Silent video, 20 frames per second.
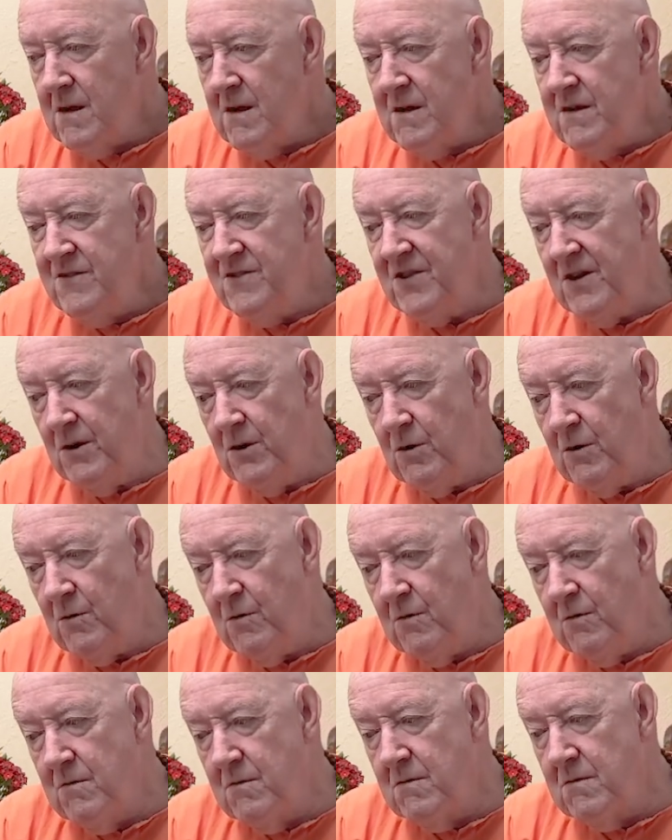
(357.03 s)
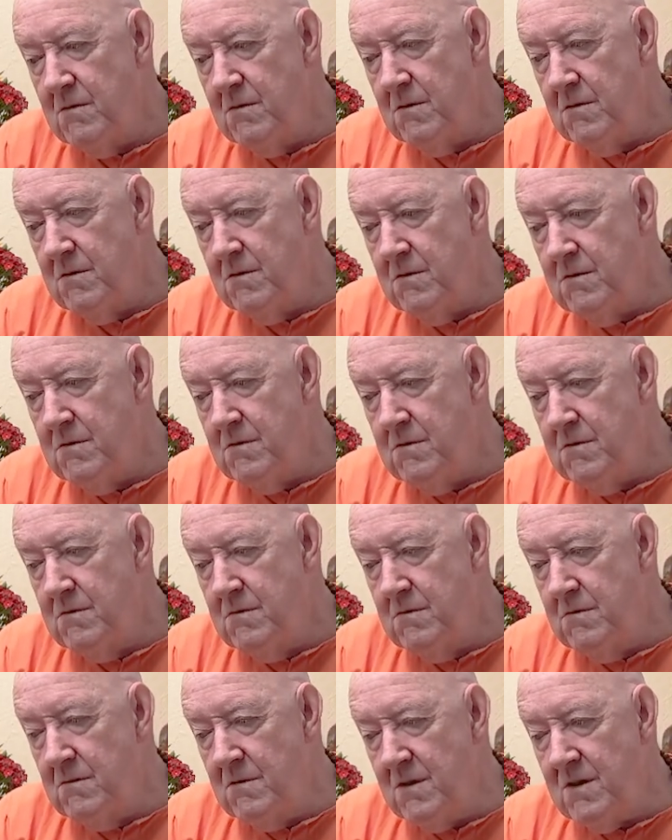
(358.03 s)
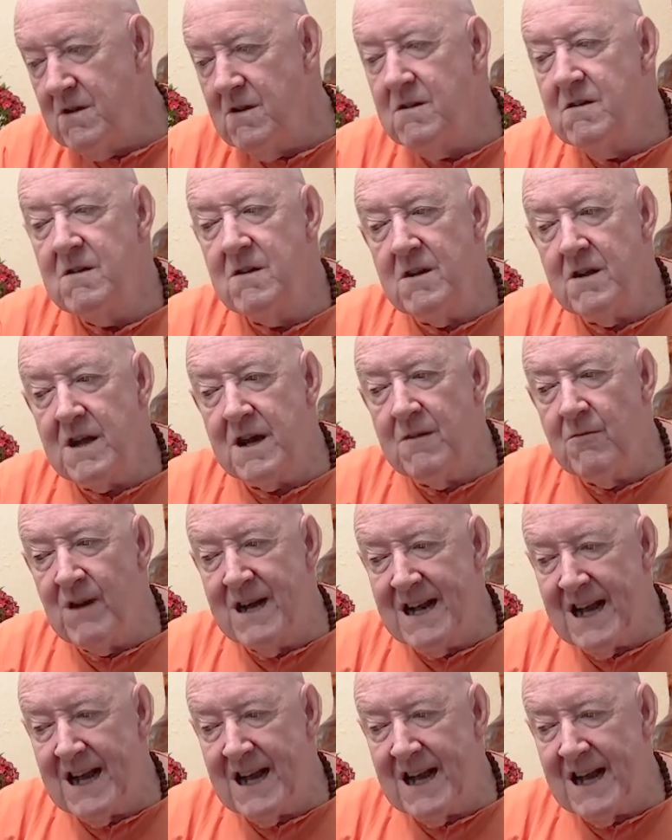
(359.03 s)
So look at what